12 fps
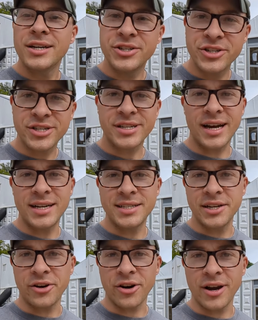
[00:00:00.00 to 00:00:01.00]
Just got
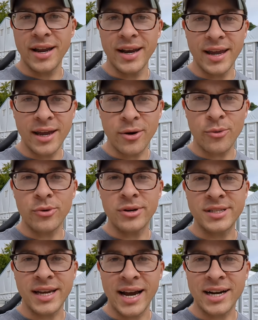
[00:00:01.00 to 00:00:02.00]
dinner, and it
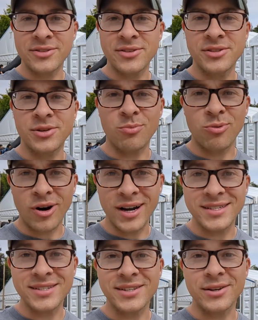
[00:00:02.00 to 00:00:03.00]
was actually
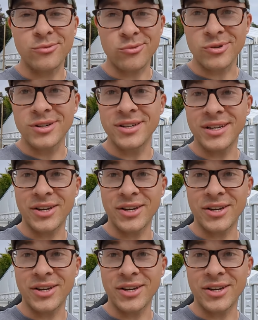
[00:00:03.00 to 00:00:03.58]
surprisingly really